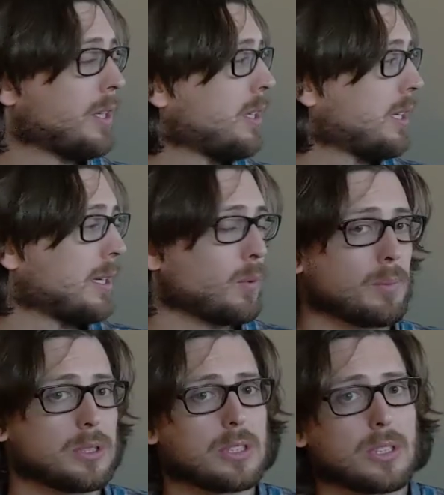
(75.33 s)

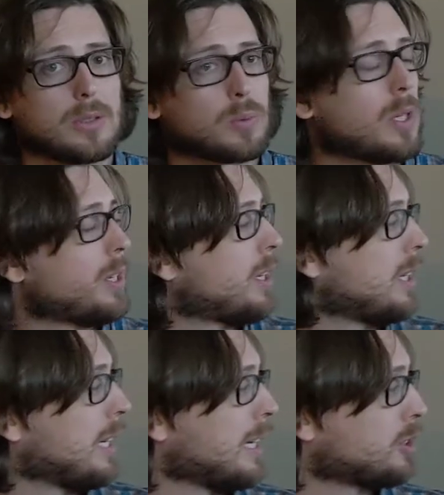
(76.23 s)
1 plus 0 is 1.
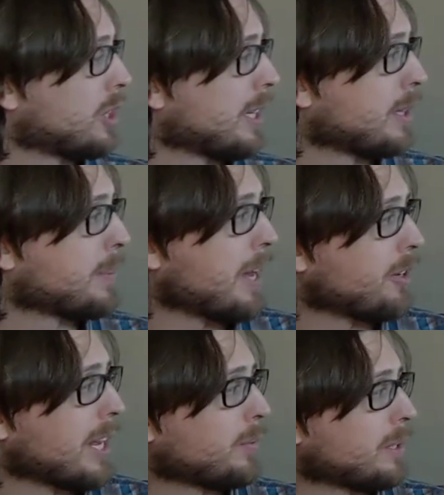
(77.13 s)
So you get the
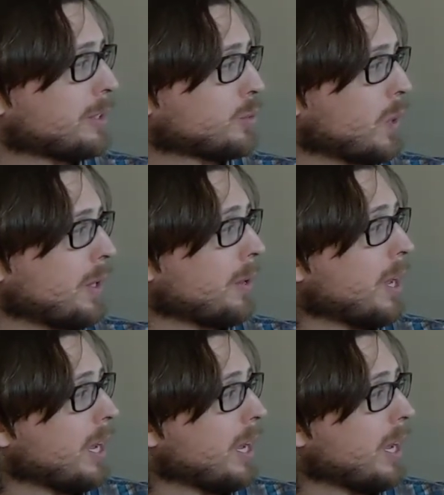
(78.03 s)
pattern that way as well.